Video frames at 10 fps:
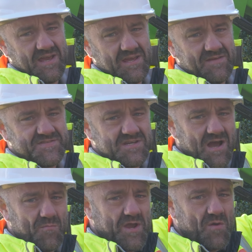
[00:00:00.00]
eaves
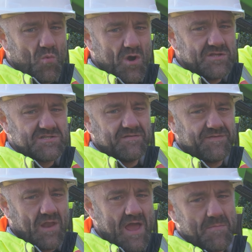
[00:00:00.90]
and we can work to the
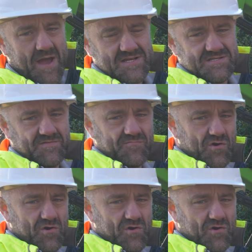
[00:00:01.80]
full apex of the